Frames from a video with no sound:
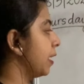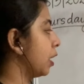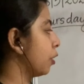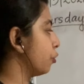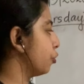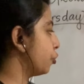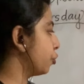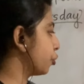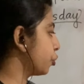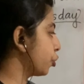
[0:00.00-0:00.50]
we are
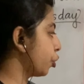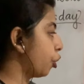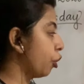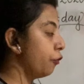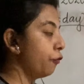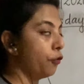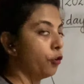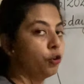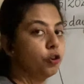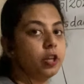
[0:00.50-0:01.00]
going to
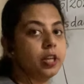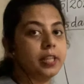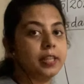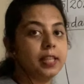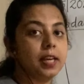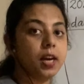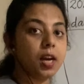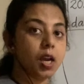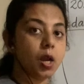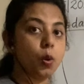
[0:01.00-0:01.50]
solve only
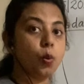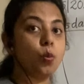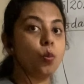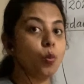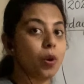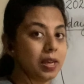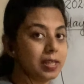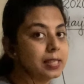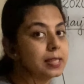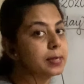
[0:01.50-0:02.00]
the
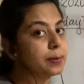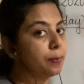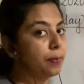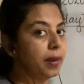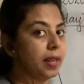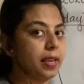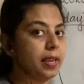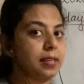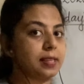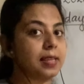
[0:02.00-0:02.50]
ones
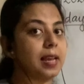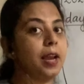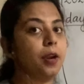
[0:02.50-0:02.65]
place.